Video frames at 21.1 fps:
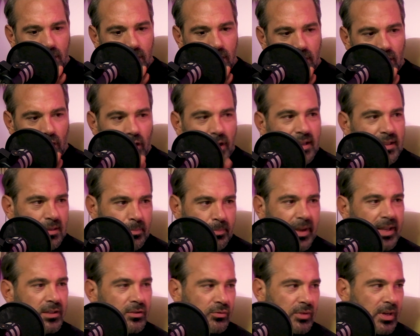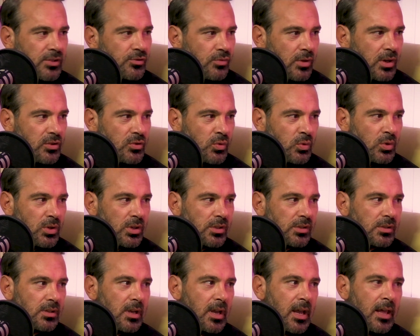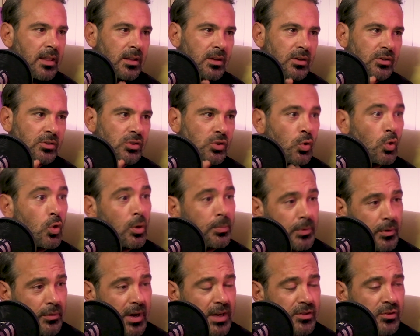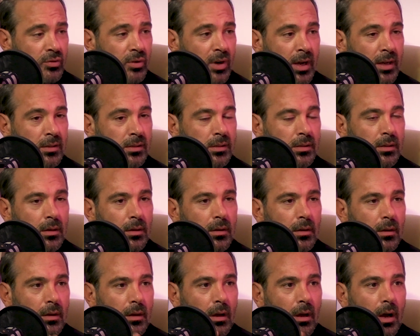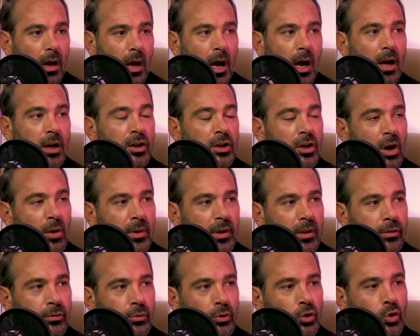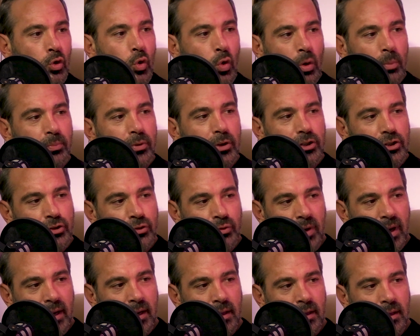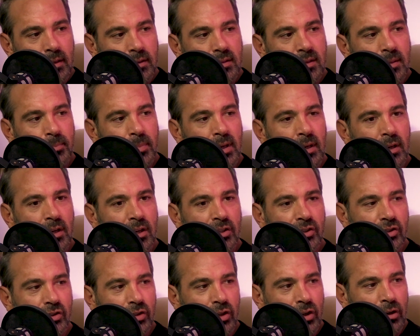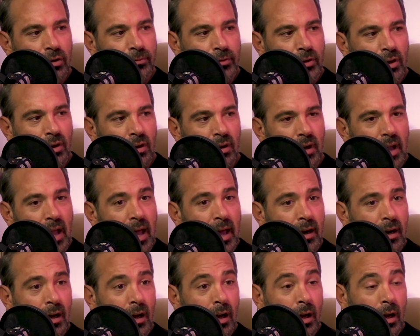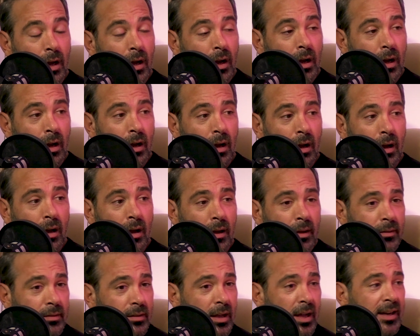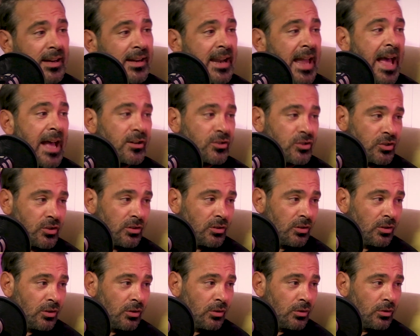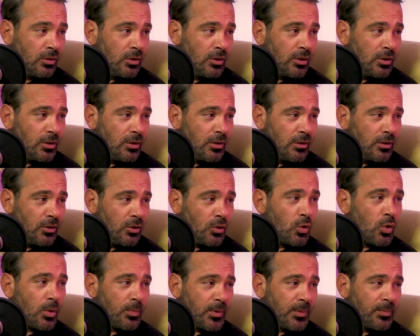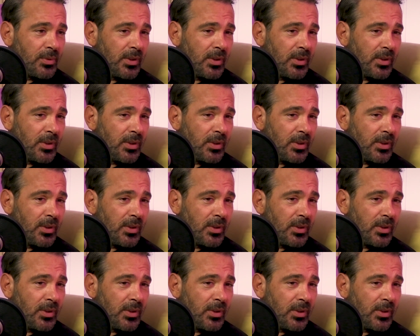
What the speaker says: There are independent restaurateurs and there's corporate restaurants. Going through corporate training to be a server at a national corporate